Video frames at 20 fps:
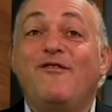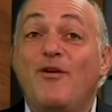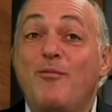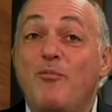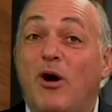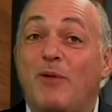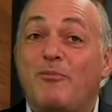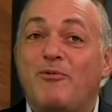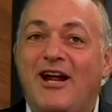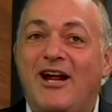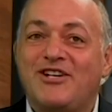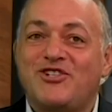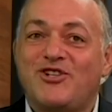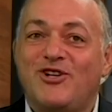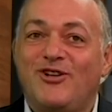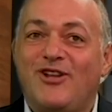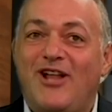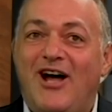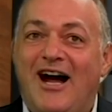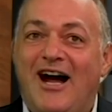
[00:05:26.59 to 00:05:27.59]
For more Brad
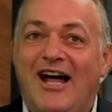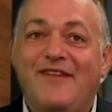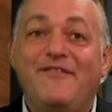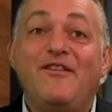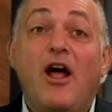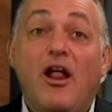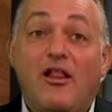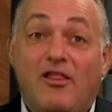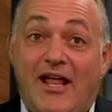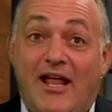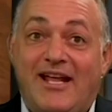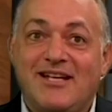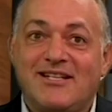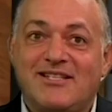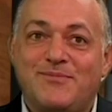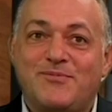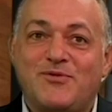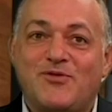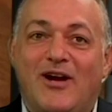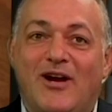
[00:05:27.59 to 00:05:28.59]
Show Live, like
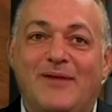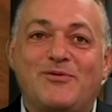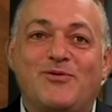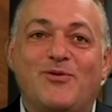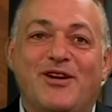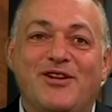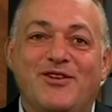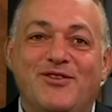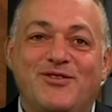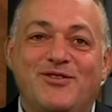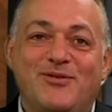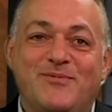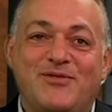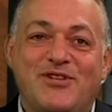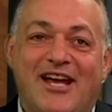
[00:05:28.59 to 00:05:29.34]
and subscribe to our YouTube